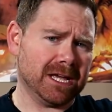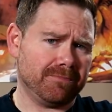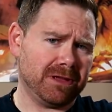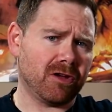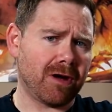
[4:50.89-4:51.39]

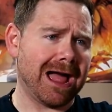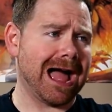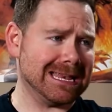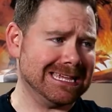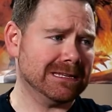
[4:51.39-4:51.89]
tip here, I,
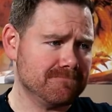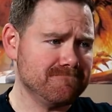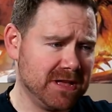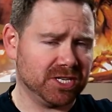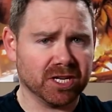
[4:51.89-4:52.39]
I need to
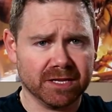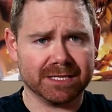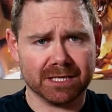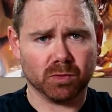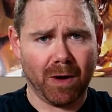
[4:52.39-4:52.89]
mention
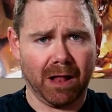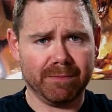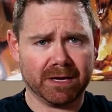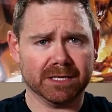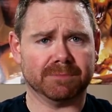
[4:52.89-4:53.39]
this as well
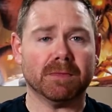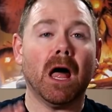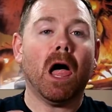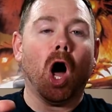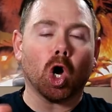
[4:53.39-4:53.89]
because
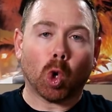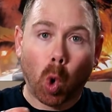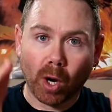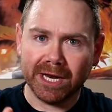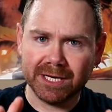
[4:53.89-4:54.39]

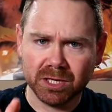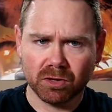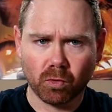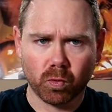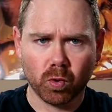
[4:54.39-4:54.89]
According to
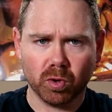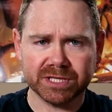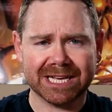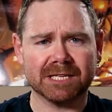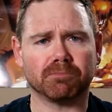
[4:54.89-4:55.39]
the
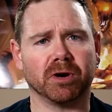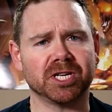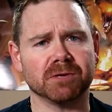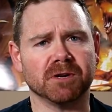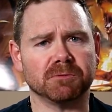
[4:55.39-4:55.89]
rules,
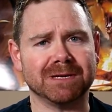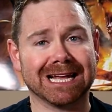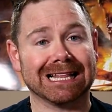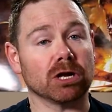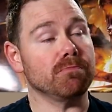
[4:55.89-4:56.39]
inspiration must be
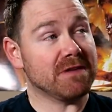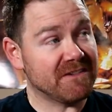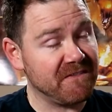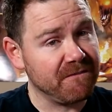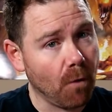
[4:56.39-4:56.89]
declared
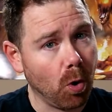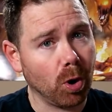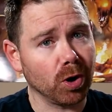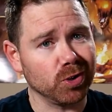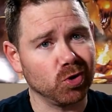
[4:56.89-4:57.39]

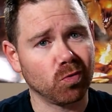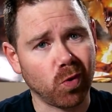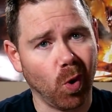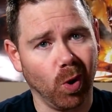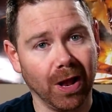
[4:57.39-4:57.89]
before you
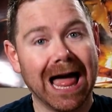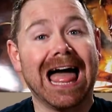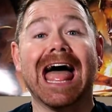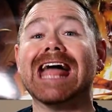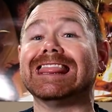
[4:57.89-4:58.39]
roll,
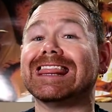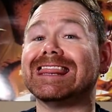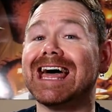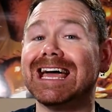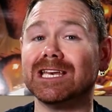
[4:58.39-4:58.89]
and
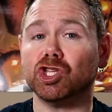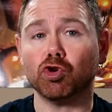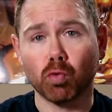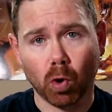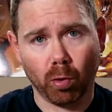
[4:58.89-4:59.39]
then
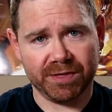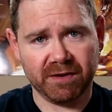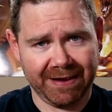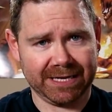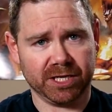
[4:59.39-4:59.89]
you roll with
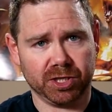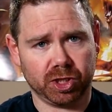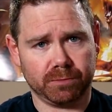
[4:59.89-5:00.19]
advantage.